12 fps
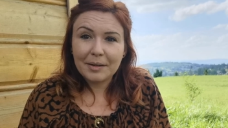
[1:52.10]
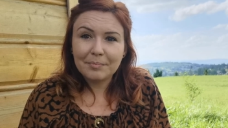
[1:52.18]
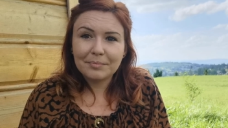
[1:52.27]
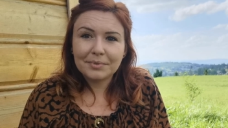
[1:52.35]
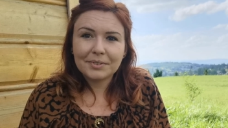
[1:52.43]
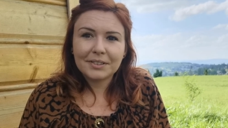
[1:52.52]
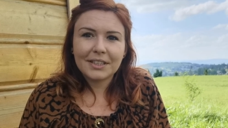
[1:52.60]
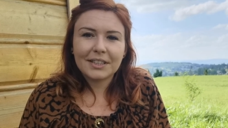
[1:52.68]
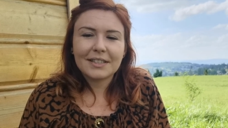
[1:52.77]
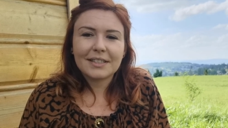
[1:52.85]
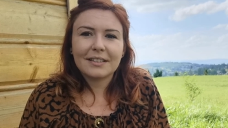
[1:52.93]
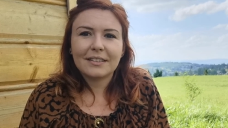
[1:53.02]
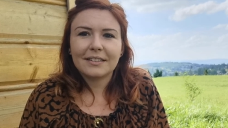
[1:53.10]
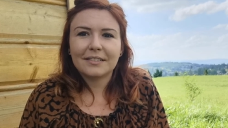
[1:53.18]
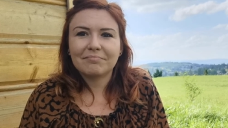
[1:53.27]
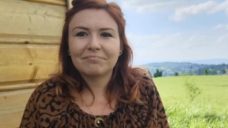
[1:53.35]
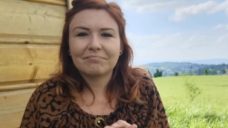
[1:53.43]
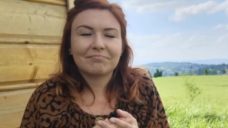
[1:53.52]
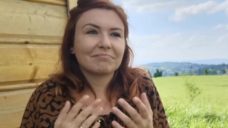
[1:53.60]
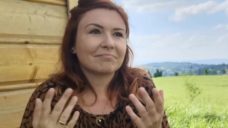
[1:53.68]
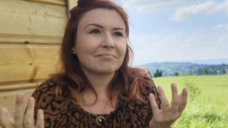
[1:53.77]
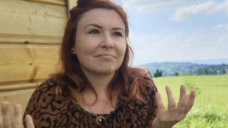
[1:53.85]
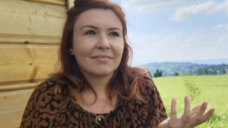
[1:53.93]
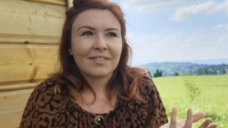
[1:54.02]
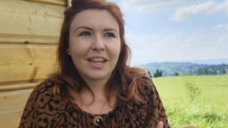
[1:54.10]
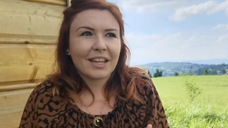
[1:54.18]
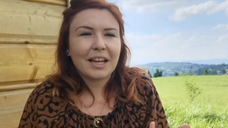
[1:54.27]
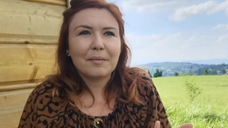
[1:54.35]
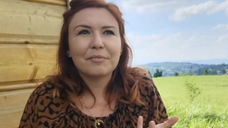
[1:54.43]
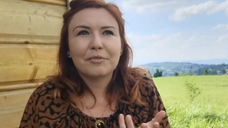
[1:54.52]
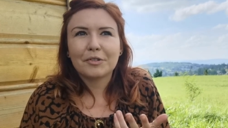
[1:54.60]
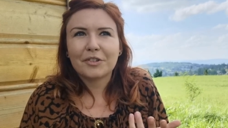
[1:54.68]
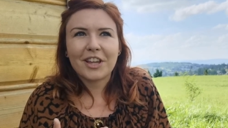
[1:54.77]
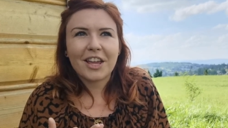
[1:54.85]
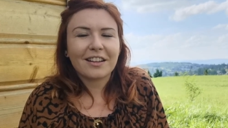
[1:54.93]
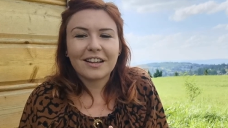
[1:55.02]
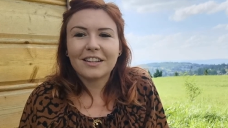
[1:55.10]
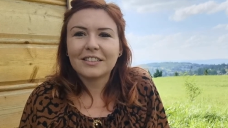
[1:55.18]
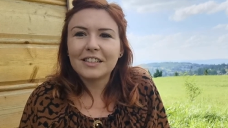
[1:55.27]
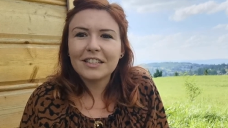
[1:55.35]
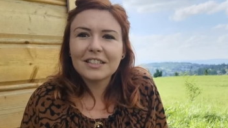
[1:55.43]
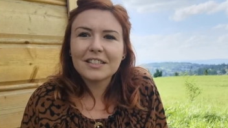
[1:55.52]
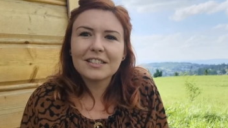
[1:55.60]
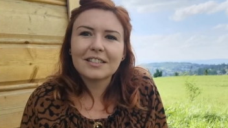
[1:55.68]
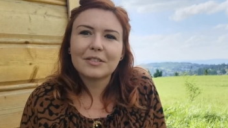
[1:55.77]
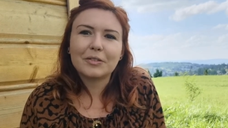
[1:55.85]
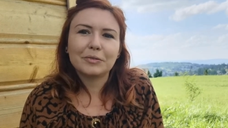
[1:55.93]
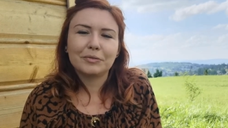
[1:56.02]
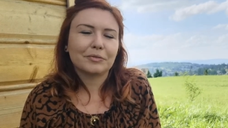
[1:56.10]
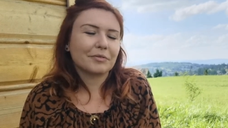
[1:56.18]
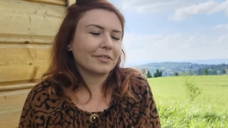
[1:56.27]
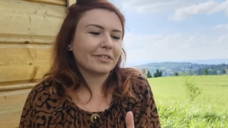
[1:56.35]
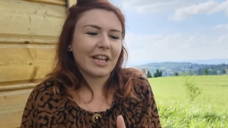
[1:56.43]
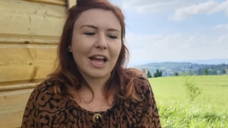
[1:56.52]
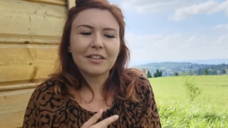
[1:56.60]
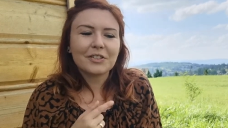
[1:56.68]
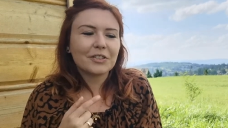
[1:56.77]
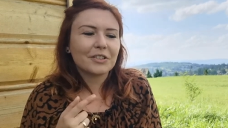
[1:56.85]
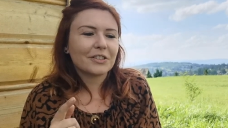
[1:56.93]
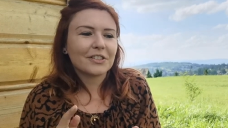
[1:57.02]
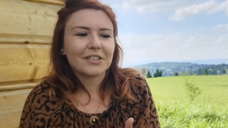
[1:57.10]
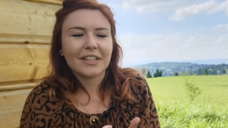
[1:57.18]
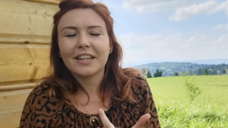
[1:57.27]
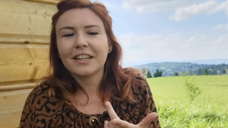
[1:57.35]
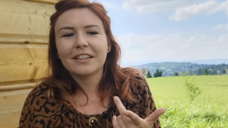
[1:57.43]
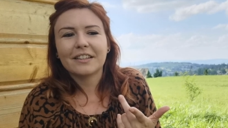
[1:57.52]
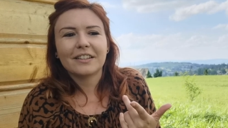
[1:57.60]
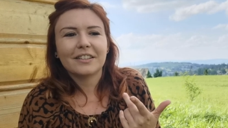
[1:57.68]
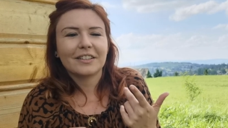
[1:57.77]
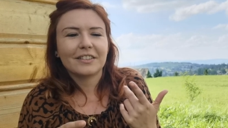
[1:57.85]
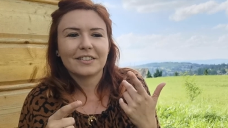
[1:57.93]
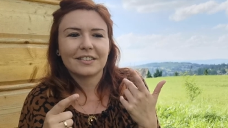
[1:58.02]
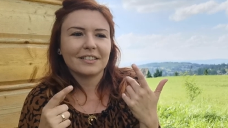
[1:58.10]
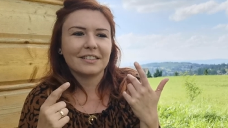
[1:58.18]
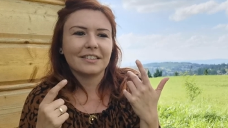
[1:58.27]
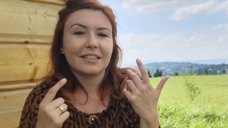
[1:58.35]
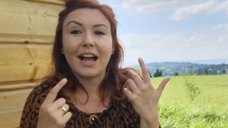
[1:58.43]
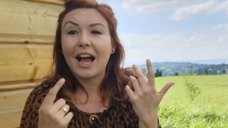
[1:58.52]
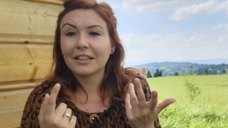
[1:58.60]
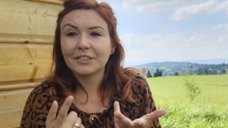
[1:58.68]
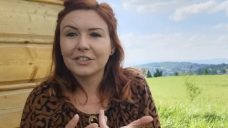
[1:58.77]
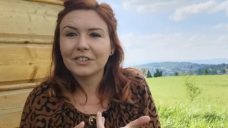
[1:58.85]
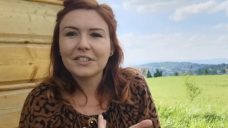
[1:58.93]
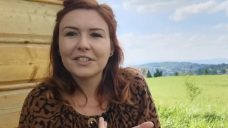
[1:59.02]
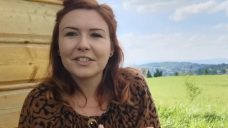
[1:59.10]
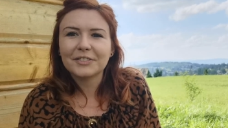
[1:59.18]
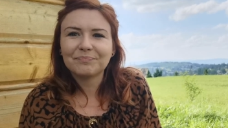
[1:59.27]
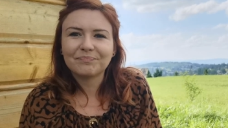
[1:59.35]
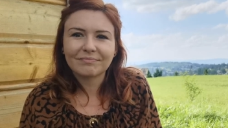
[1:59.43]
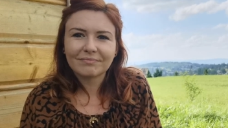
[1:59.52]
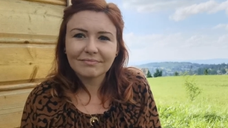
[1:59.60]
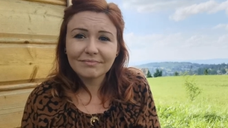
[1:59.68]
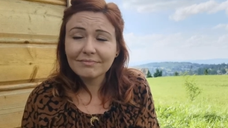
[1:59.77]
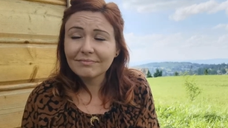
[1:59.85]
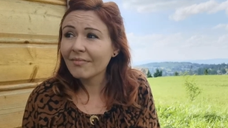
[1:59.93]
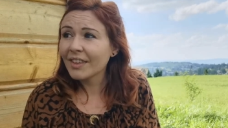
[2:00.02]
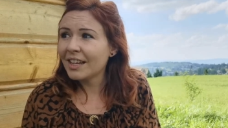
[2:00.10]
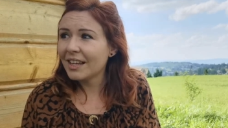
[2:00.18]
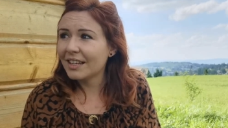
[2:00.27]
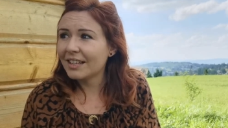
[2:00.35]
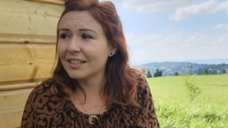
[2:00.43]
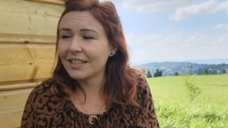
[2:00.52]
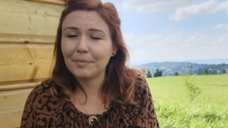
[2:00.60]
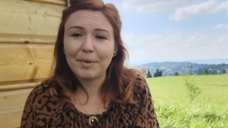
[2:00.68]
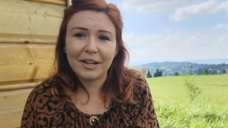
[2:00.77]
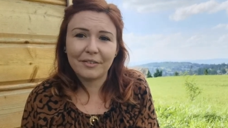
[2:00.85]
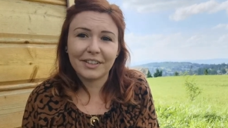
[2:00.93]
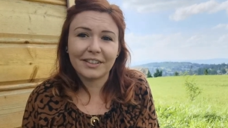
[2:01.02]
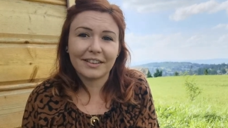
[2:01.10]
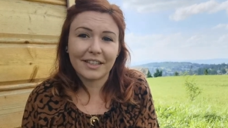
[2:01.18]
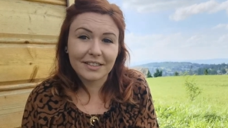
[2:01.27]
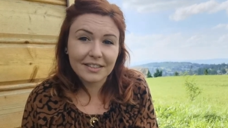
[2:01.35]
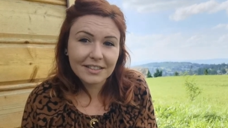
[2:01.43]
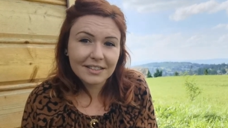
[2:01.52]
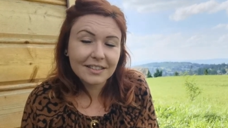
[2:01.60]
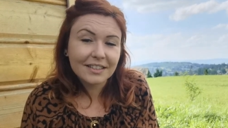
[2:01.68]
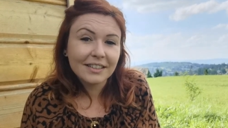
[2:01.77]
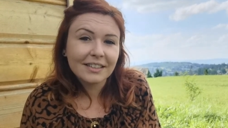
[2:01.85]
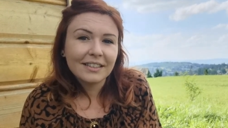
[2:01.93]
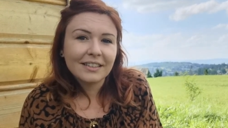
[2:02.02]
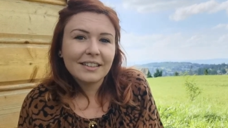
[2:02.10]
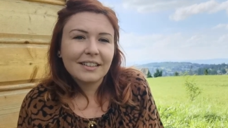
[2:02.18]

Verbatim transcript: on a camp. It's um, a camp for young artists, uh, dancers, singers, uh, actors, and I'm having lessons.